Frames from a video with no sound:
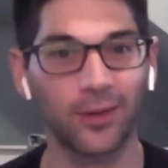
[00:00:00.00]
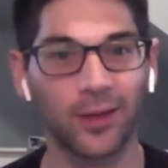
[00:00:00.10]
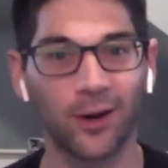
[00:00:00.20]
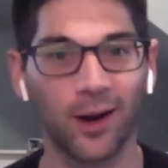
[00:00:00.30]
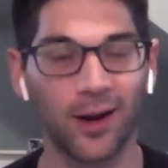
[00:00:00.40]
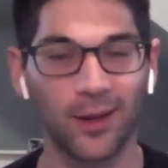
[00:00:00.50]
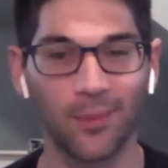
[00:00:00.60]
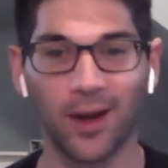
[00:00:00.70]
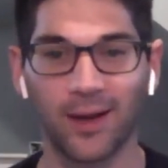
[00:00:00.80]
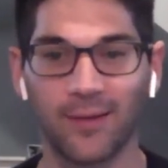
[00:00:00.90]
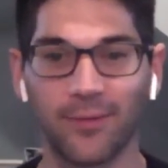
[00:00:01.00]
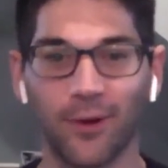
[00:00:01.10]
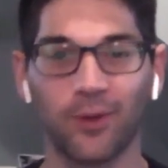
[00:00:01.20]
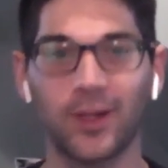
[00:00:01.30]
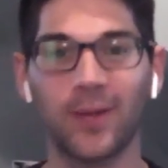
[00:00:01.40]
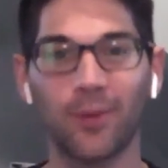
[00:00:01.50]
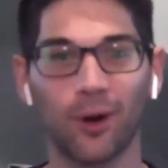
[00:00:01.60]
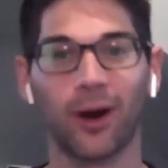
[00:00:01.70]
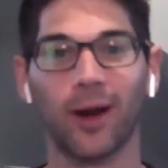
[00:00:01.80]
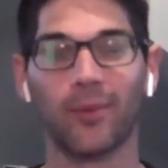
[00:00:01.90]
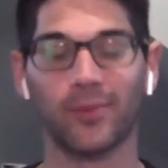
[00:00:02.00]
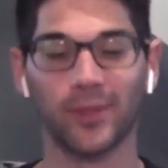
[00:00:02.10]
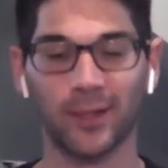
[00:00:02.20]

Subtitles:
the accrediting body for OT programs,